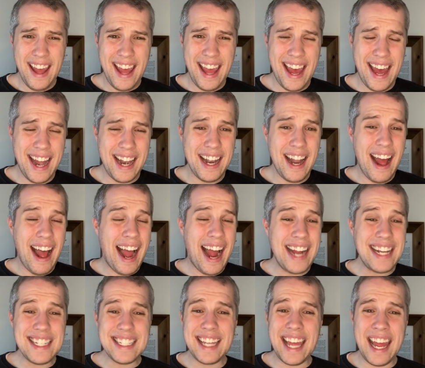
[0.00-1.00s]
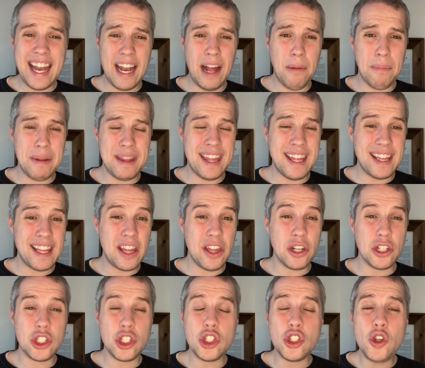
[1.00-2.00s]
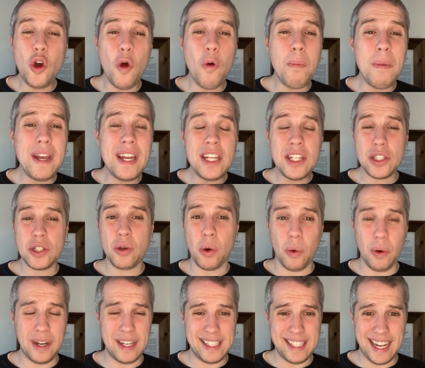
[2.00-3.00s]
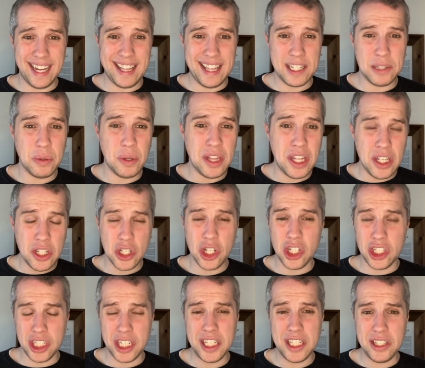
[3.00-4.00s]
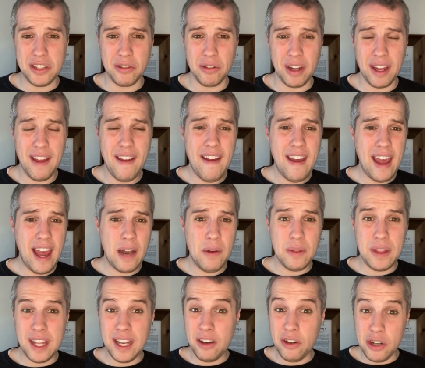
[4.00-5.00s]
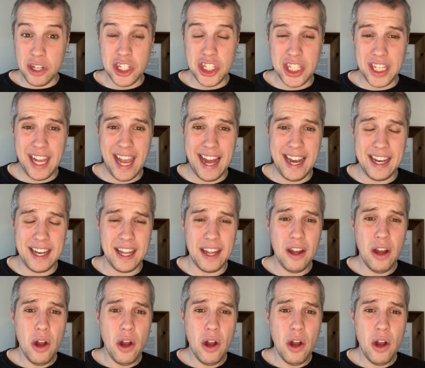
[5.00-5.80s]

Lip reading: And I just can't help but think that there's so many stories like this within church history and within Christianity,